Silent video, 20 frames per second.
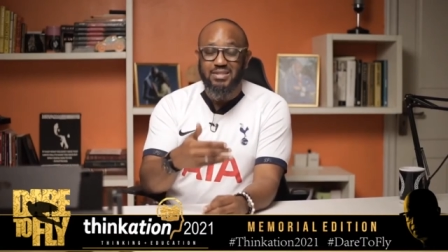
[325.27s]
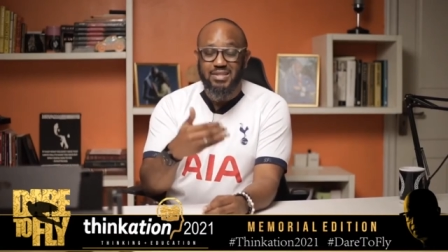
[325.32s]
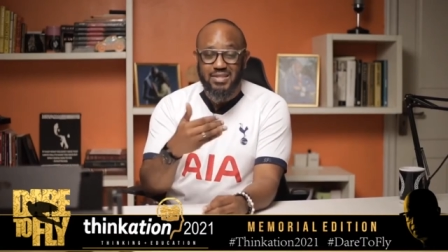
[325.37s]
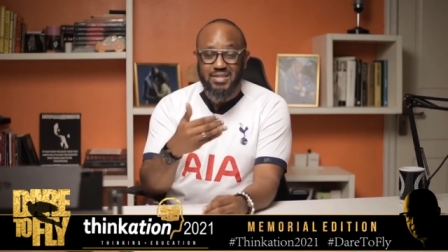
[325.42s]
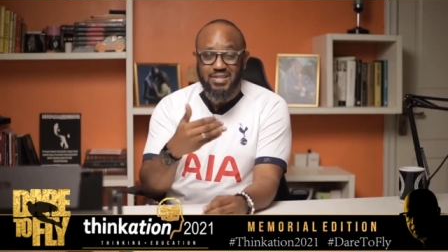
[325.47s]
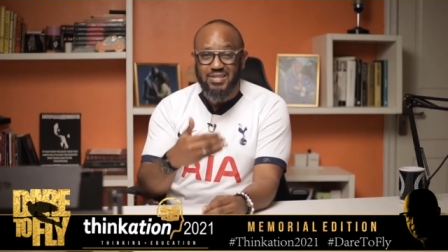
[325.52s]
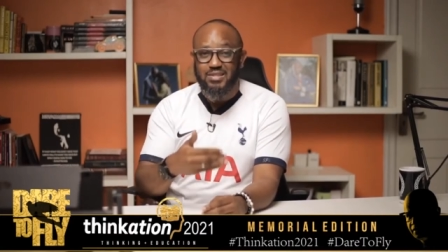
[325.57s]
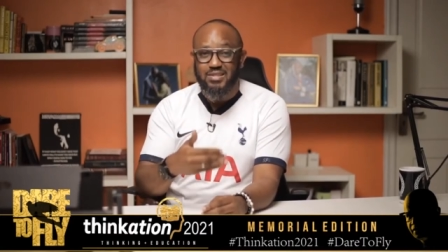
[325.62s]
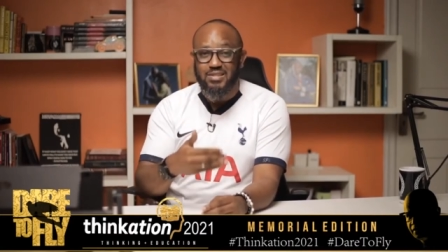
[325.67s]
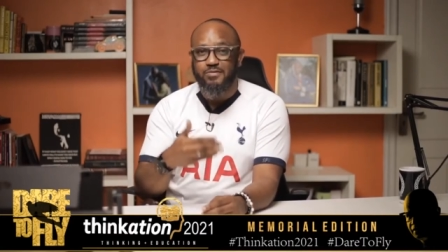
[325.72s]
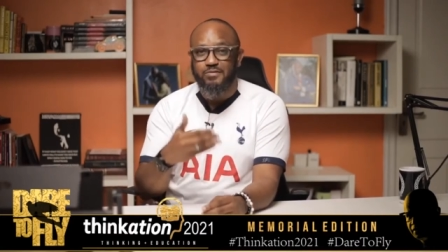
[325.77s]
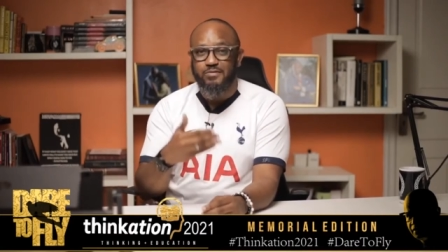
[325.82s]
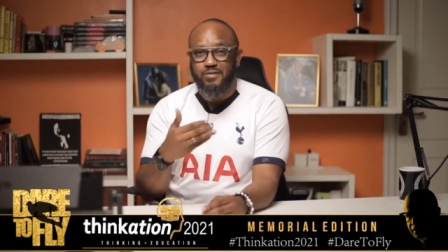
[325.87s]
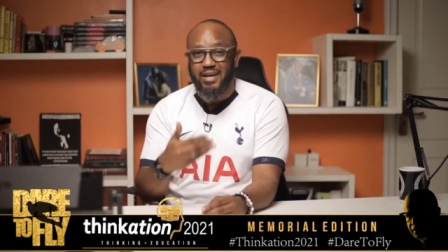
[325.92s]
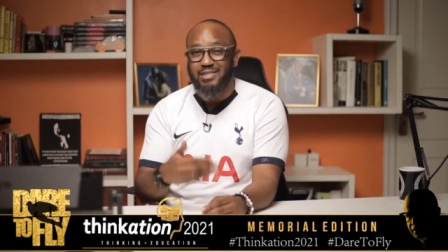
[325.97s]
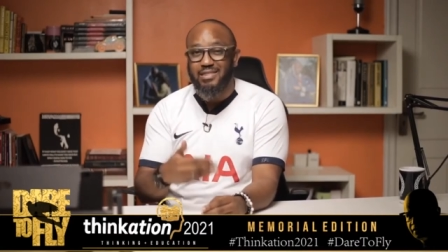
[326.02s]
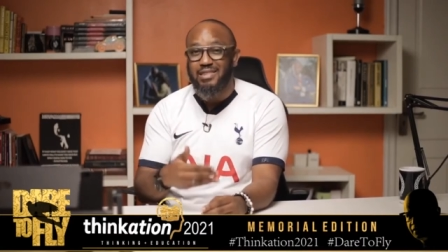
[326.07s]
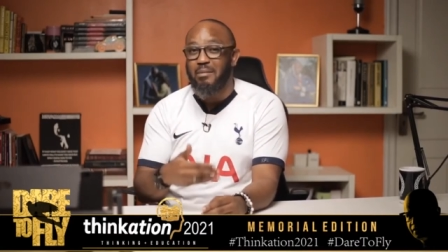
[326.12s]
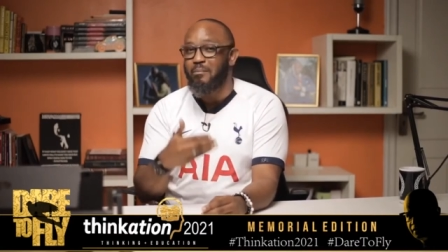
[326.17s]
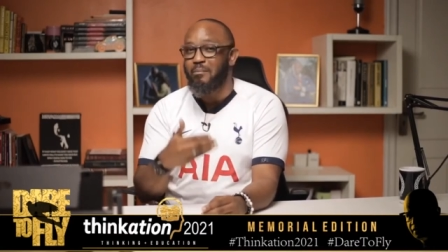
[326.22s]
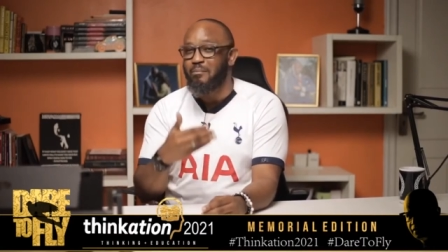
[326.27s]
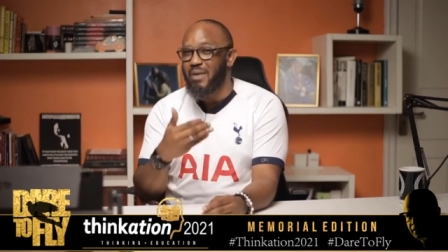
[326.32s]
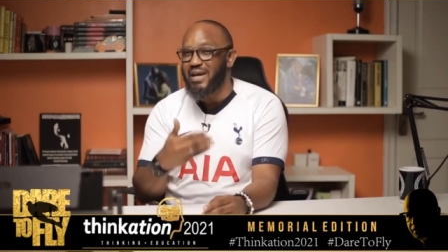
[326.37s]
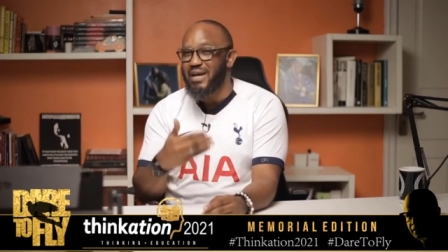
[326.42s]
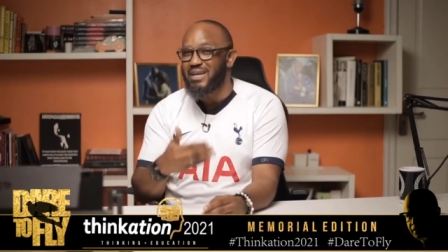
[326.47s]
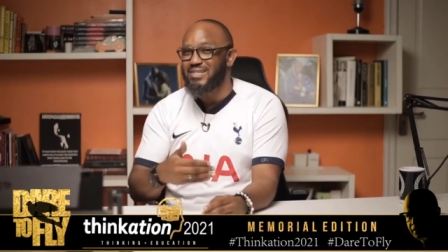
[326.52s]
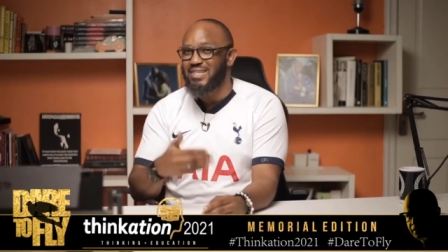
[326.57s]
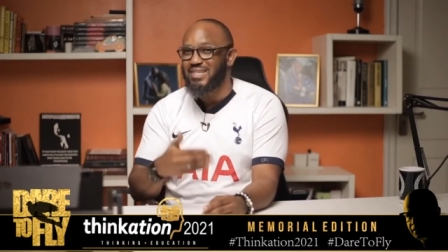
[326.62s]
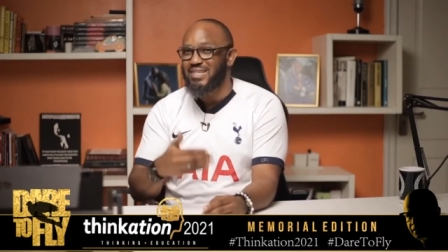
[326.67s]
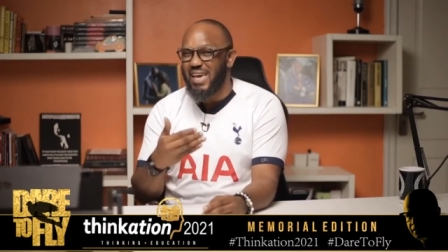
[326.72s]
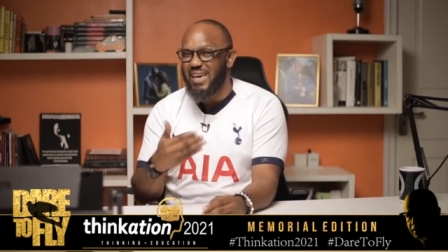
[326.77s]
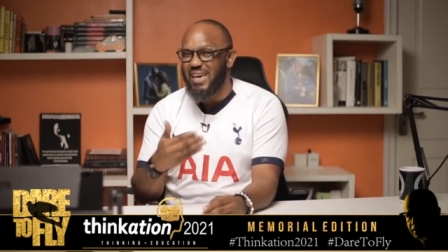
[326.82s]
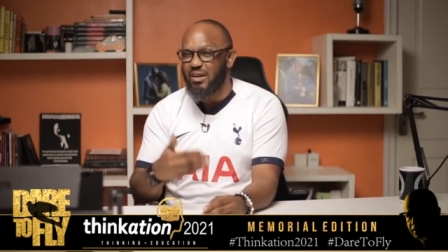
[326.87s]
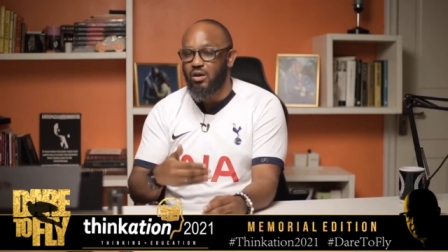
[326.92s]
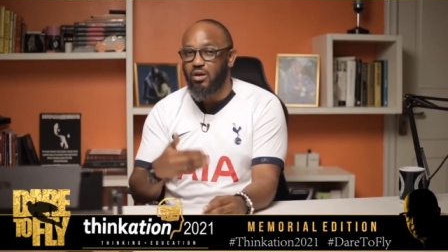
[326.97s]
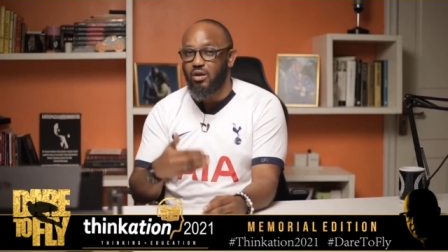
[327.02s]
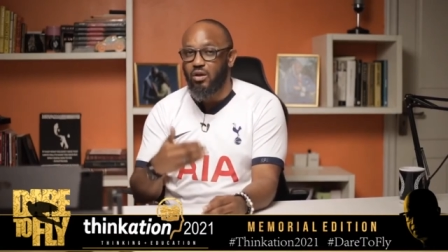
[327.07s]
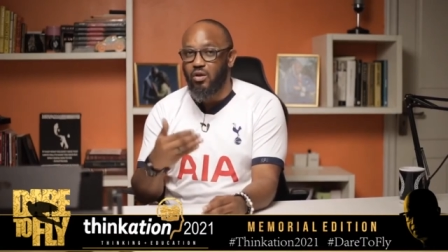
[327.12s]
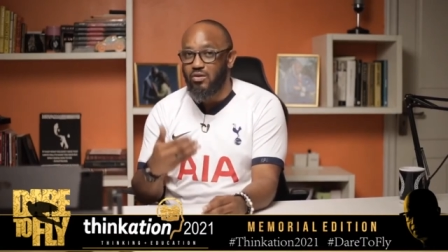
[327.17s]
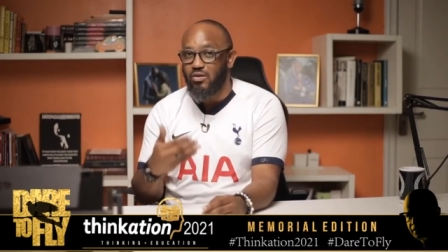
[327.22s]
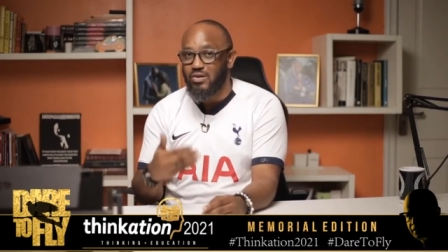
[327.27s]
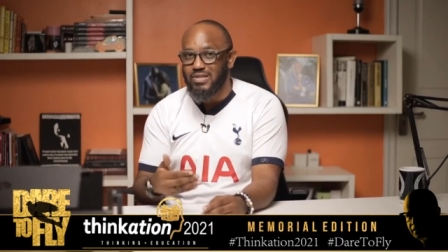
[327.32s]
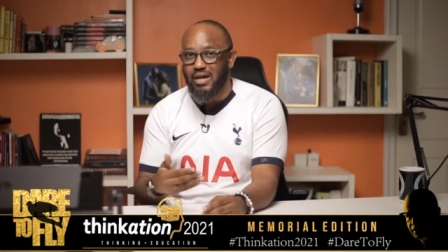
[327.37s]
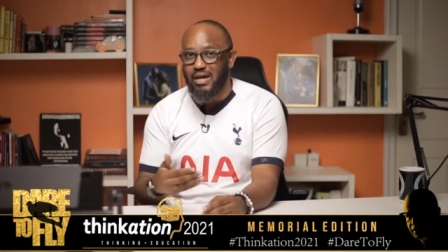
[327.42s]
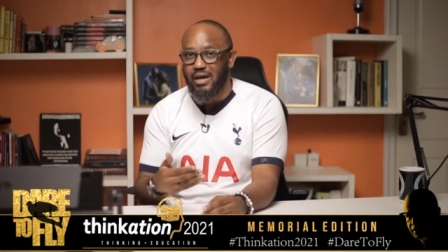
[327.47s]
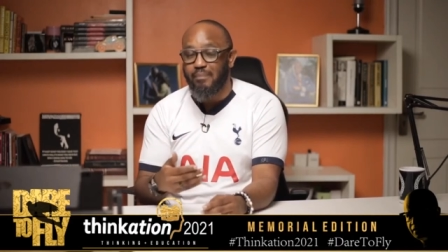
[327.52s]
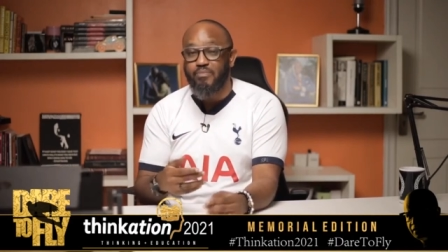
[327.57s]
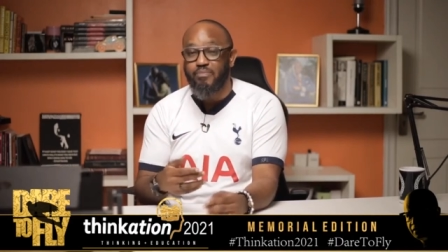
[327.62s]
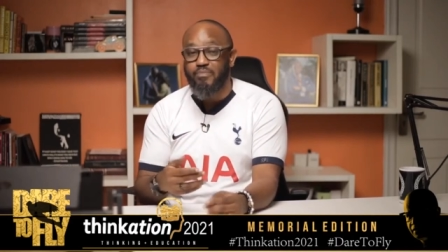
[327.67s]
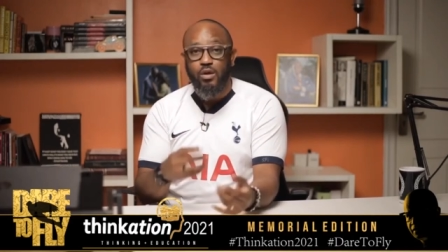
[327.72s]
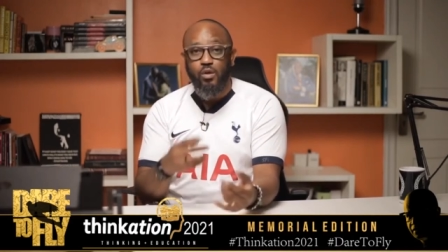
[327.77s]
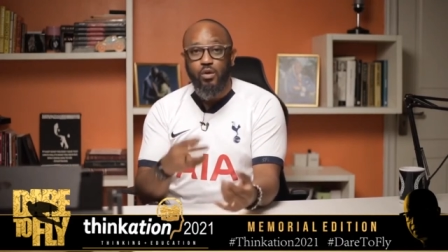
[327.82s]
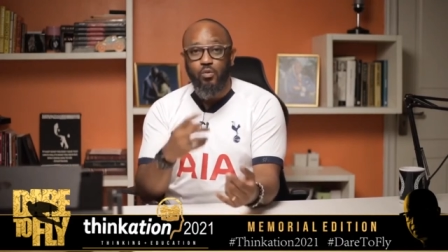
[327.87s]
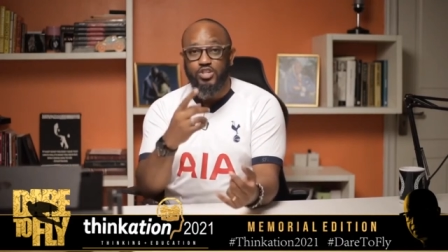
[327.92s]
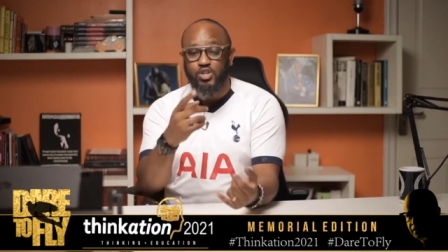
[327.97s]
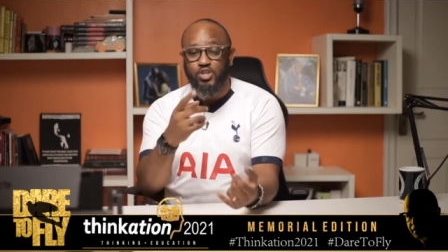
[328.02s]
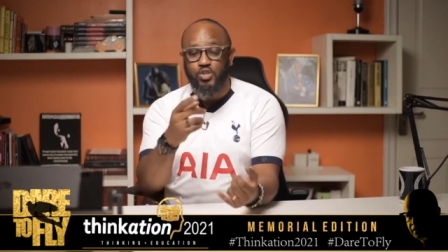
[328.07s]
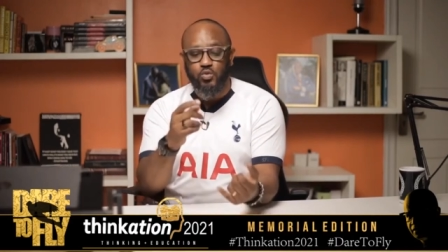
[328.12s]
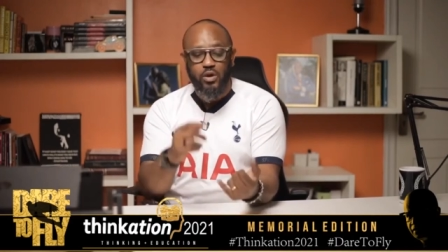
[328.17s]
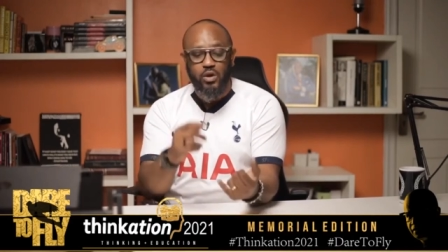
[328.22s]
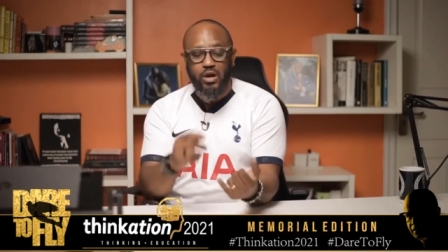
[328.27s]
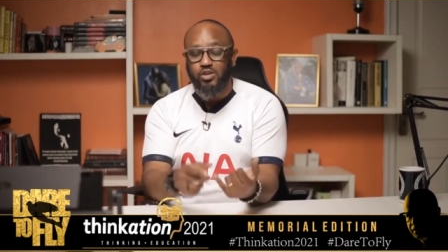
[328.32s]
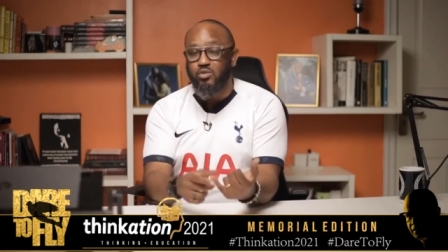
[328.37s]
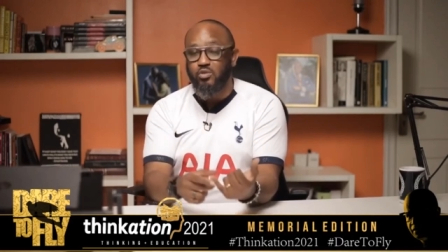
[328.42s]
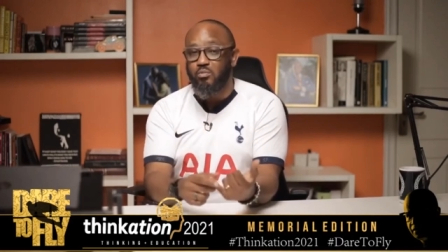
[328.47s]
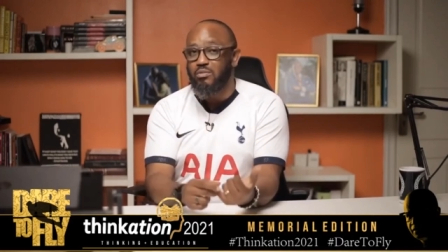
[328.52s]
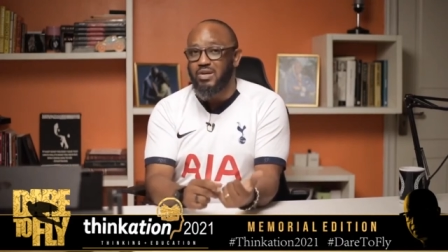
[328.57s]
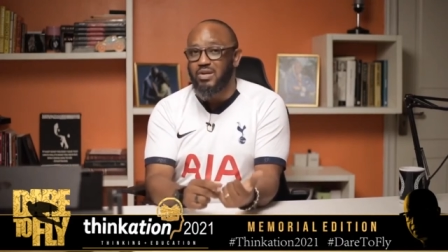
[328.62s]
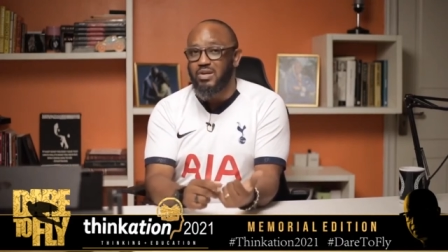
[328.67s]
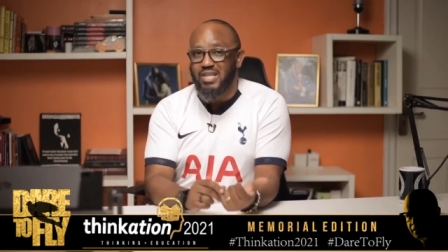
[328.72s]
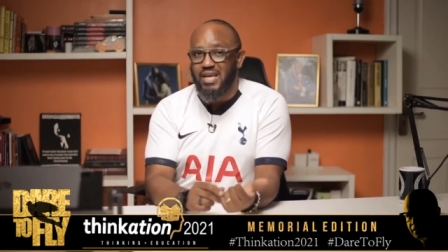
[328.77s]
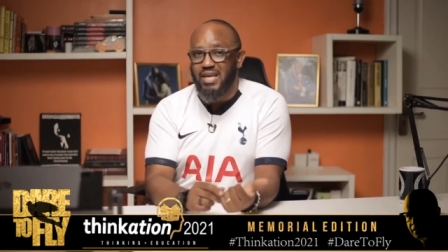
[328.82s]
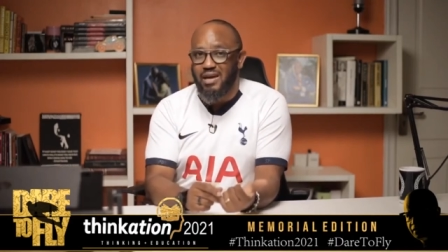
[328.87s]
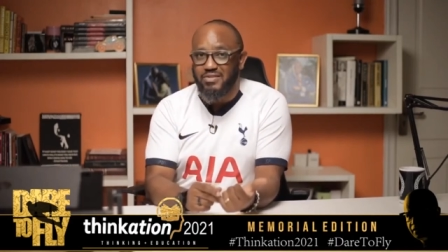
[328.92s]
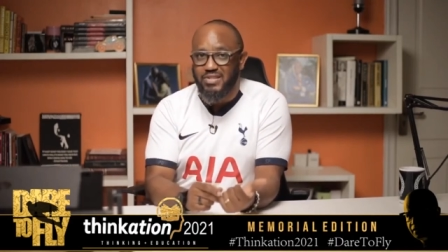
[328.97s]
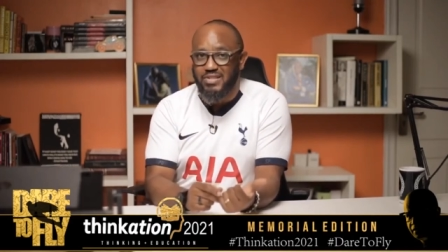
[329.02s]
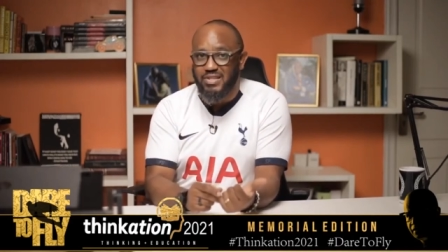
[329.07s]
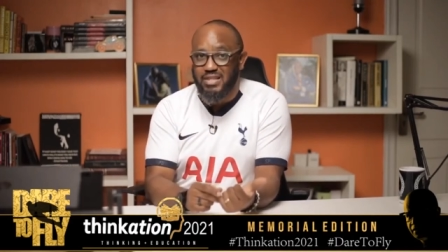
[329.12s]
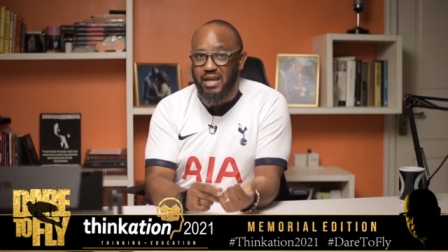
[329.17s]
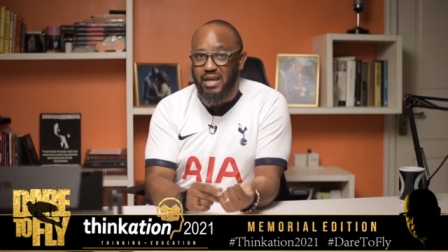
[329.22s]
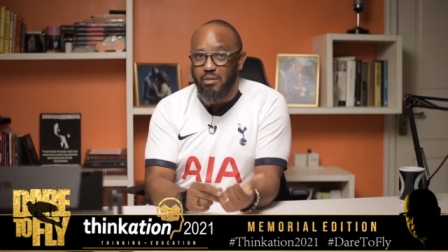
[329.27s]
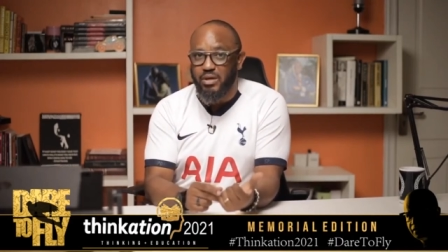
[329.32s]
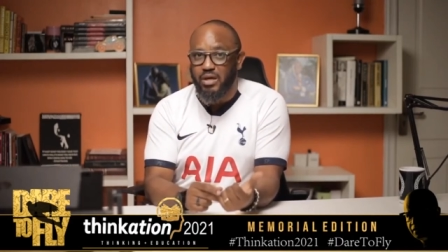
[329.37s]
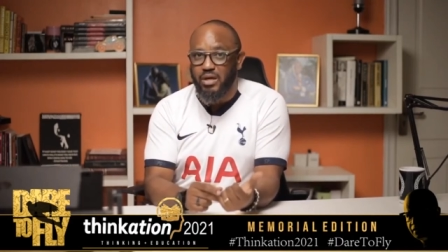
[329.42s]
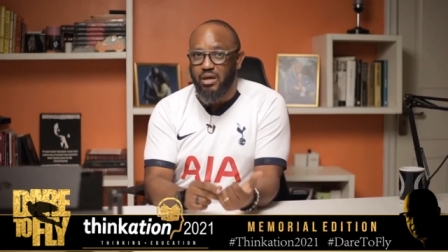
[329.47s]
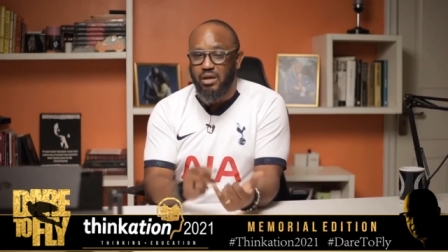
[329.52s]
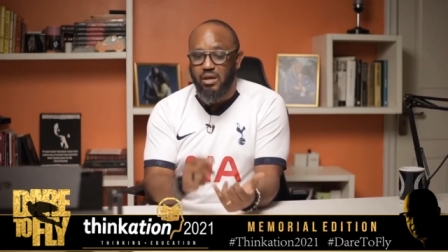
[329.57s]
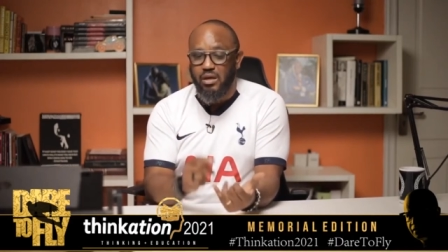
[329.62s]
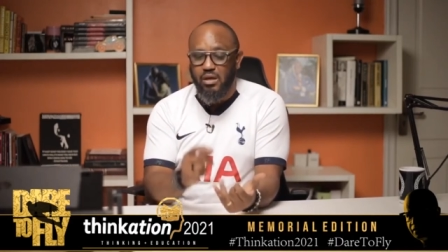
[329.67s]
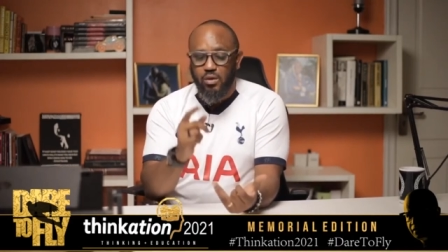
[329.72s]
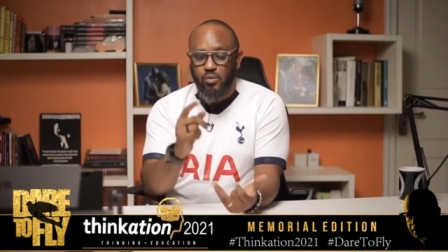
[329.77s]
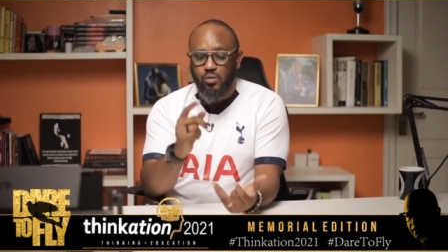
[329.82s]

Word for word: This is a fight that might take a long time, which is why you must have stamina,